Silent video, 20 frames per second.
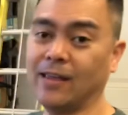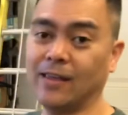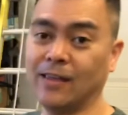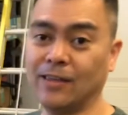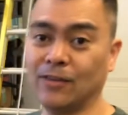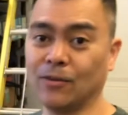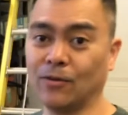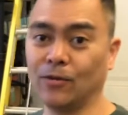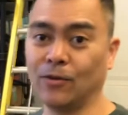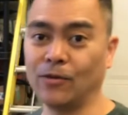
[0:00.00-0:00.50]

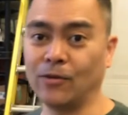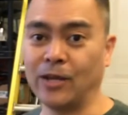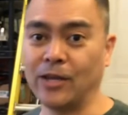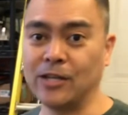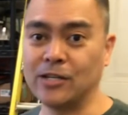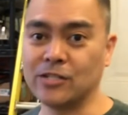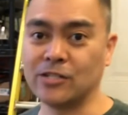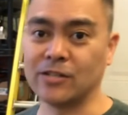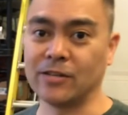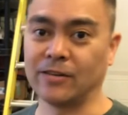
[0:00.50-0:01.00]
either
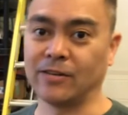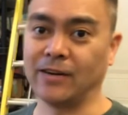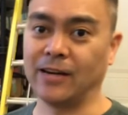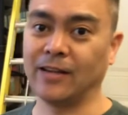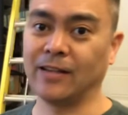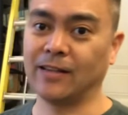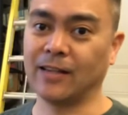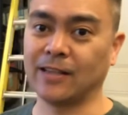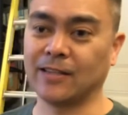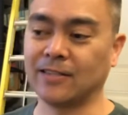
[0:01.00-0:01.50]
location,
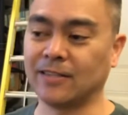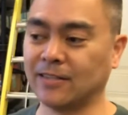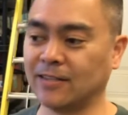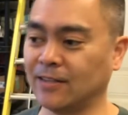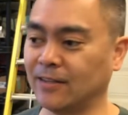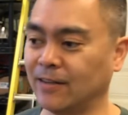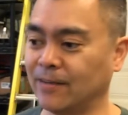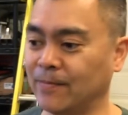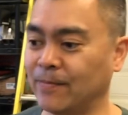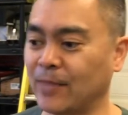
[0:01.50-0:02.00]
right? That's
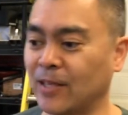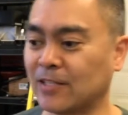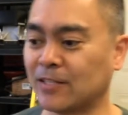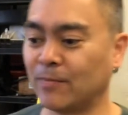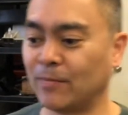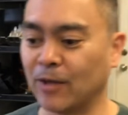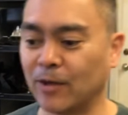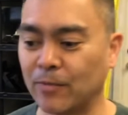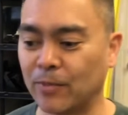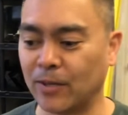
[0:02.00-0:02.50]

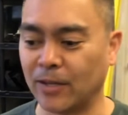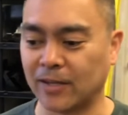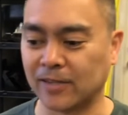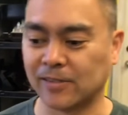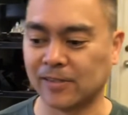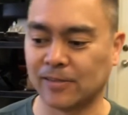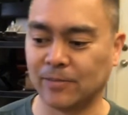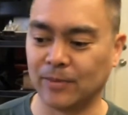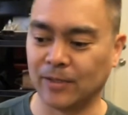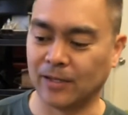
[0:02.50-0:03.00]
a big
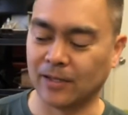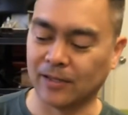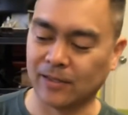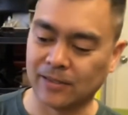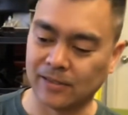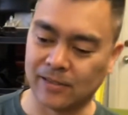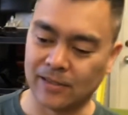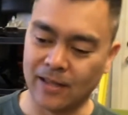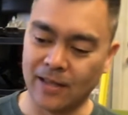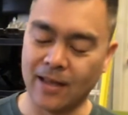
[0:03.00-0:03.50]
plus
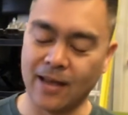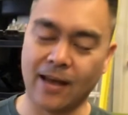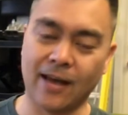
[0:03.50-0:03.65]
because